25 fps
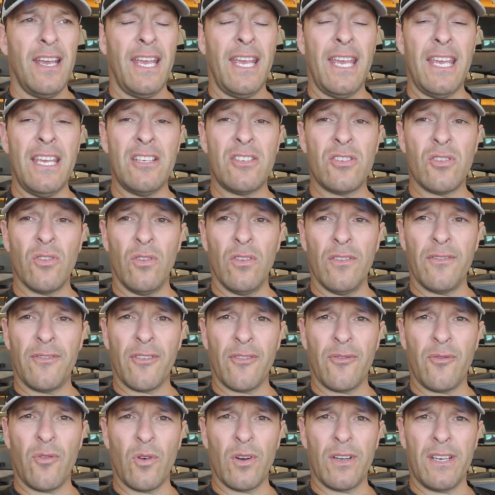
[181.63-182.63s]
He sold
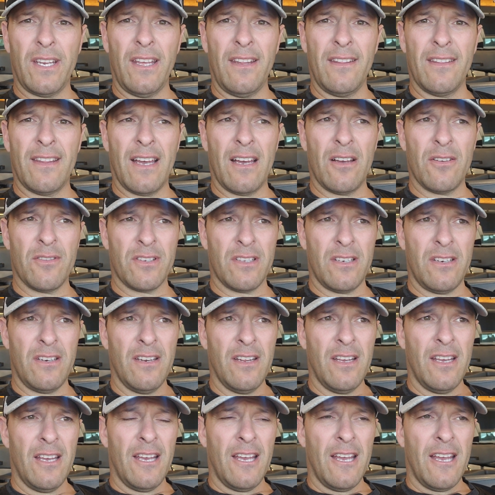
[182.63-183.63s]
for $14,000.
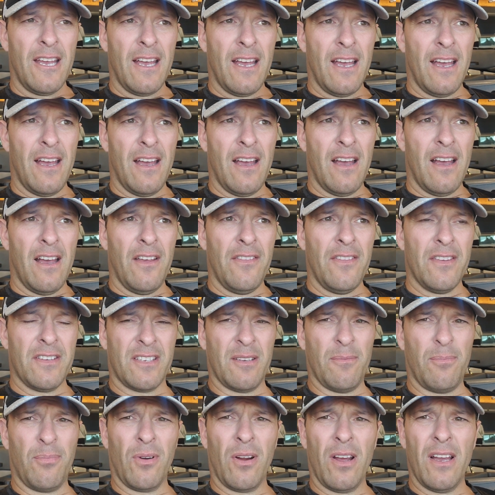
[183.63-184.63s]
The
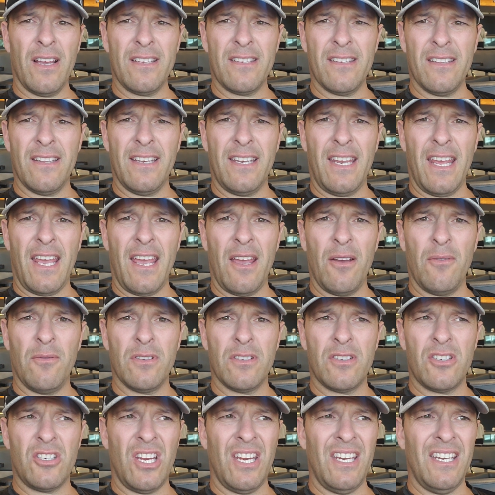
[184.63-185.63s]
surprise of the day
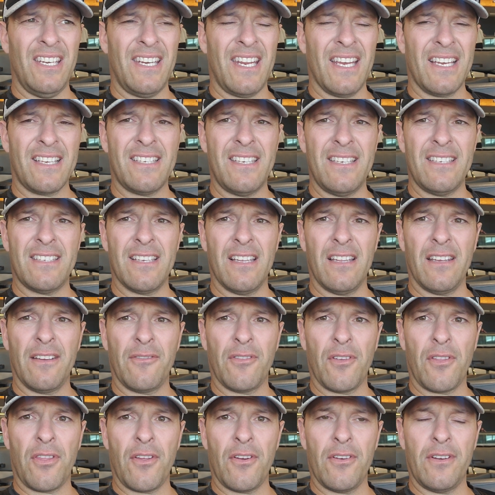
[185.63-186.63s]
was Cheatin' Dixie selling
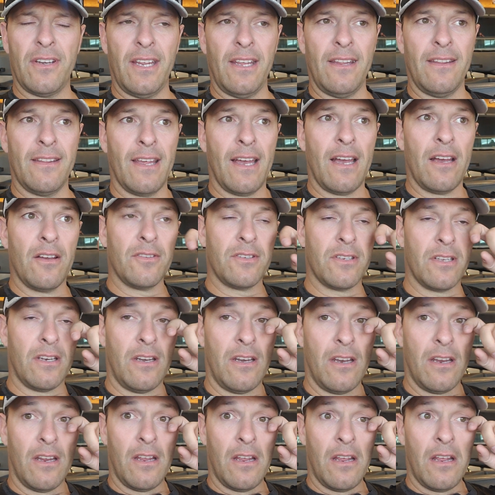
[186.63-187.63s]
for $13,000.
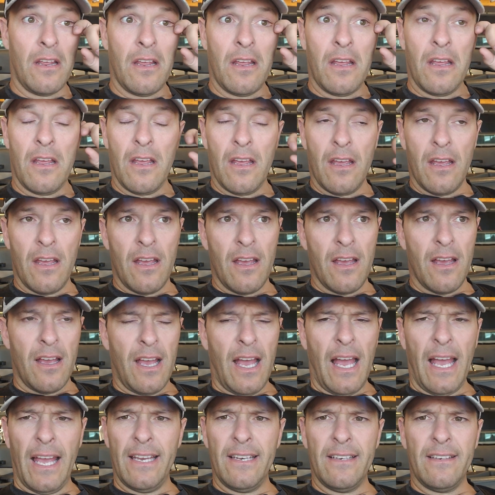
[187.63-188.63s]

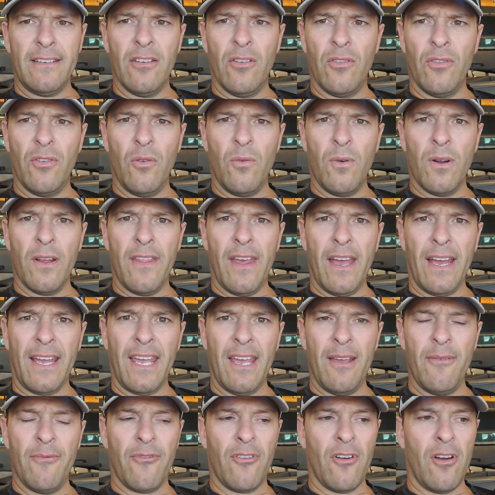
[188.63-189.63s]
I don't know where that
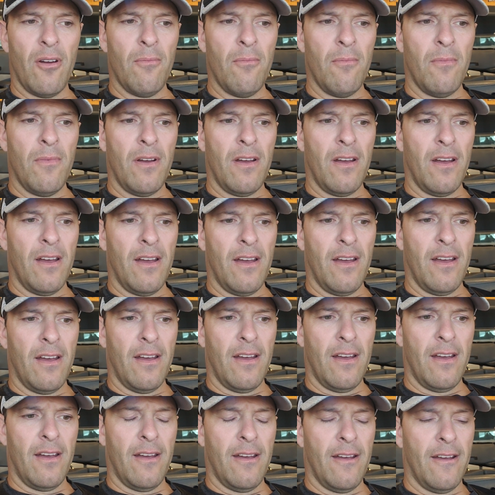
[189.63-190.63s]
came from.
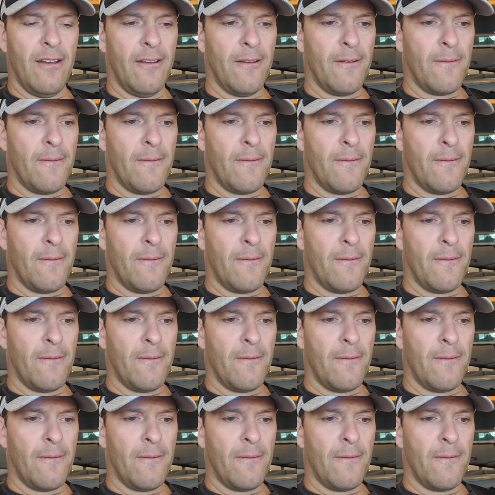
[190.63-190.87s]
I